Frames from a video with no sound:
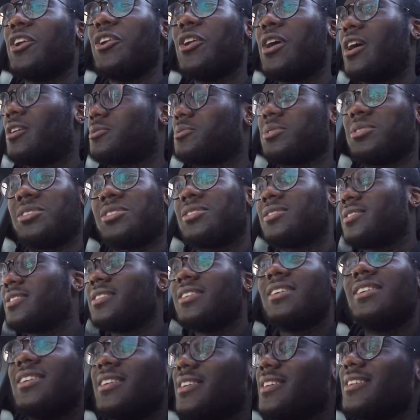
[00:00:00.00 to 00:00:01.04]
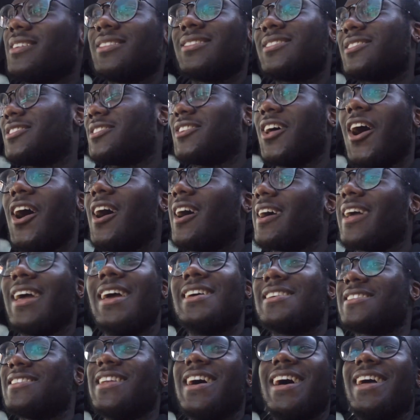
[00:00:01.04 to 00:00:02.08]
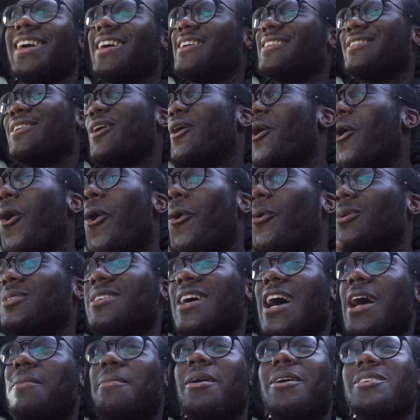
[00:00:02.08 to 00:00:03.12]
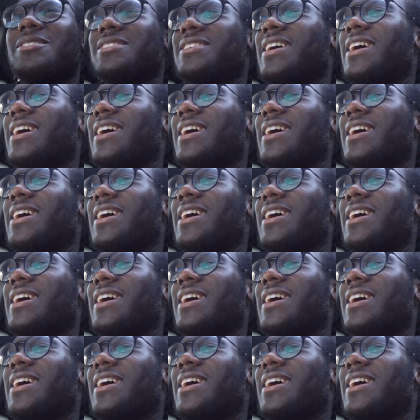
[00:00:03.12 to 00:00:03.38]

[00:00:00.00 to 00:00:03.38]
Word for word: don't know, I was just stargazing at it the whole time I was